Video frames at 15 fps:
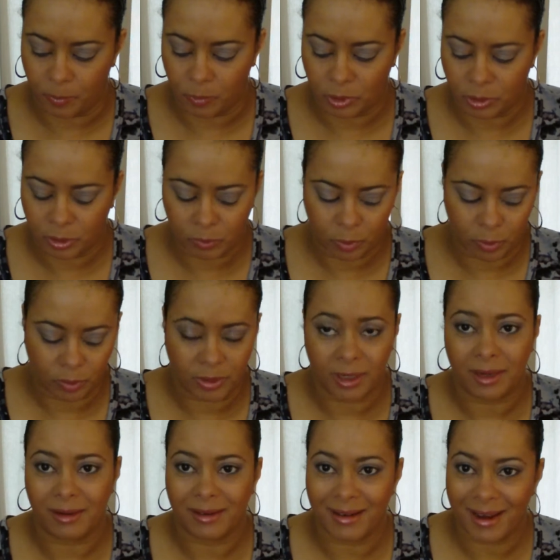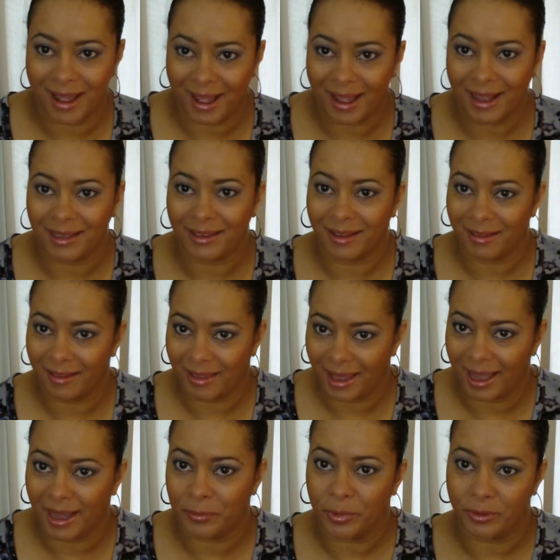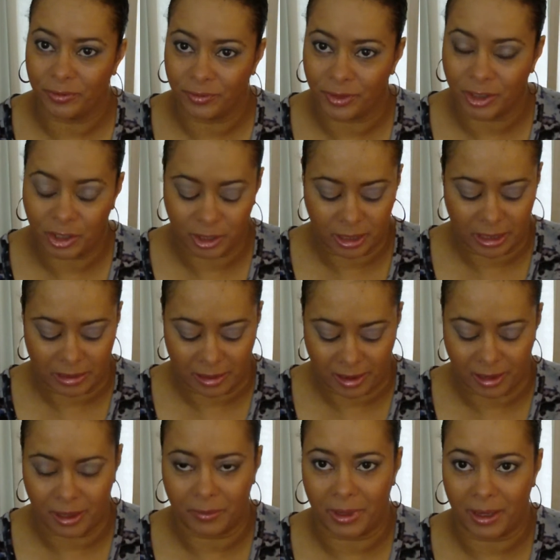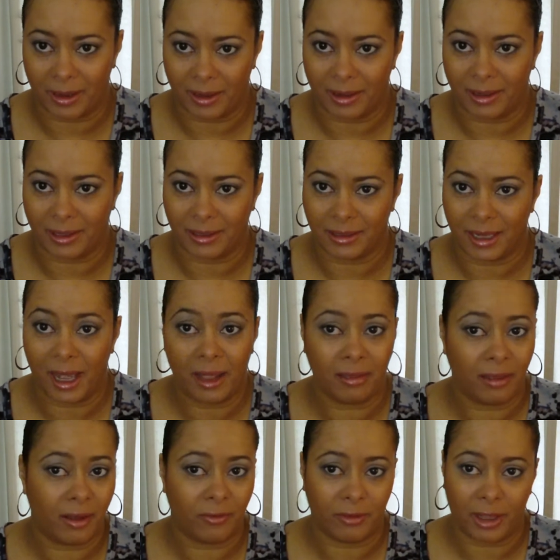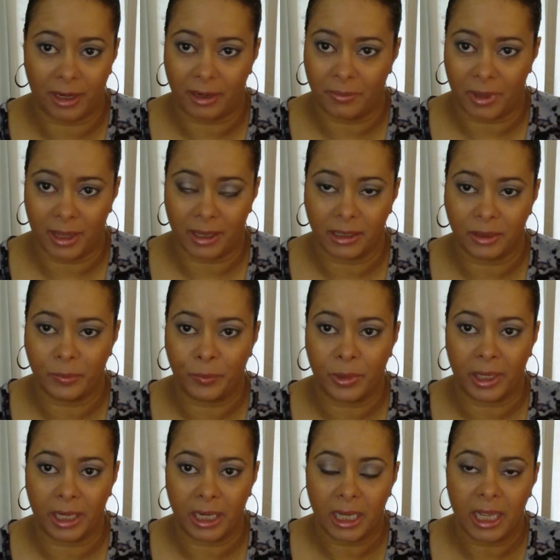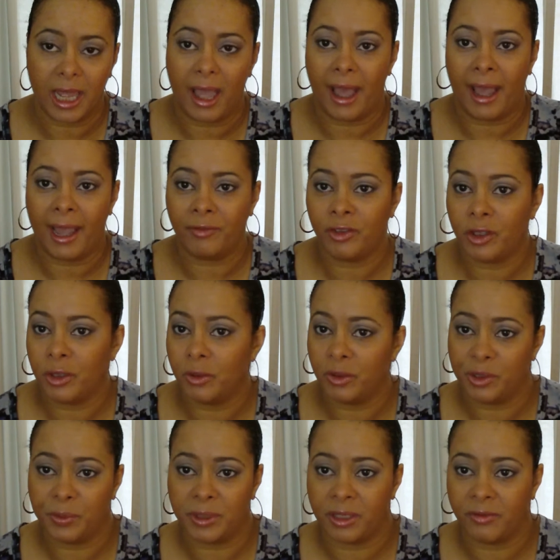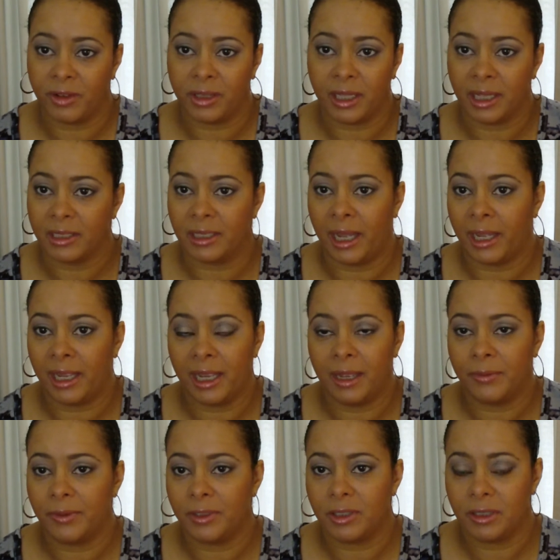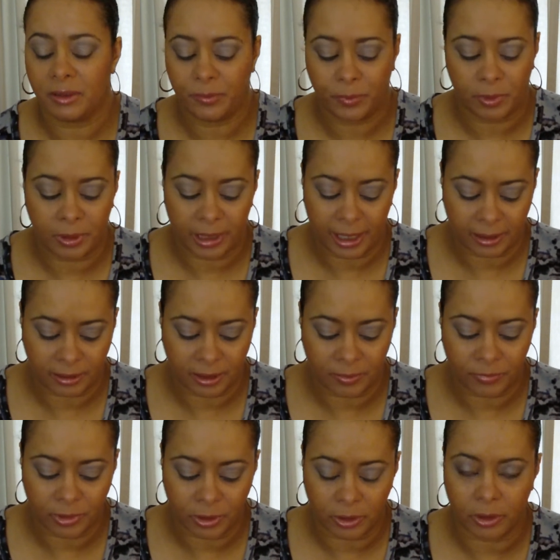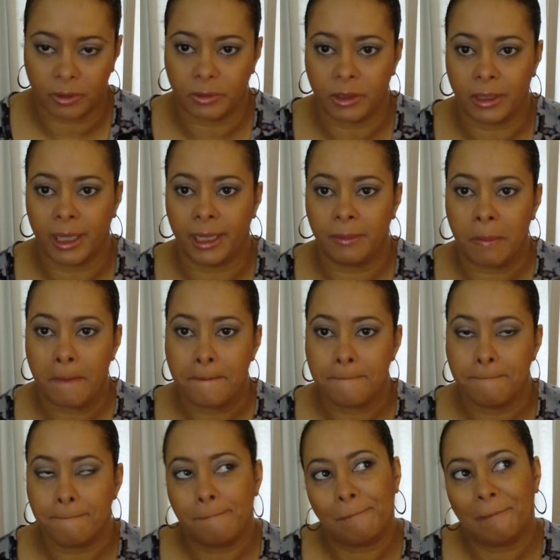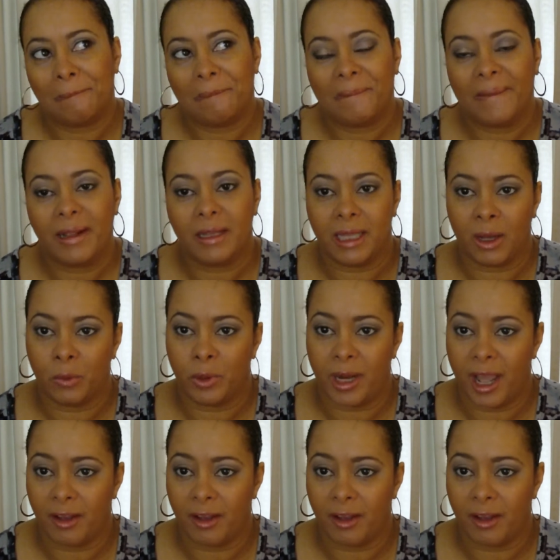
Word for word: what's the word, not that proficient at lining my eyes. I love lining my eyes, but I have to do it with specific things. I can't be just pulling out something new. So that that would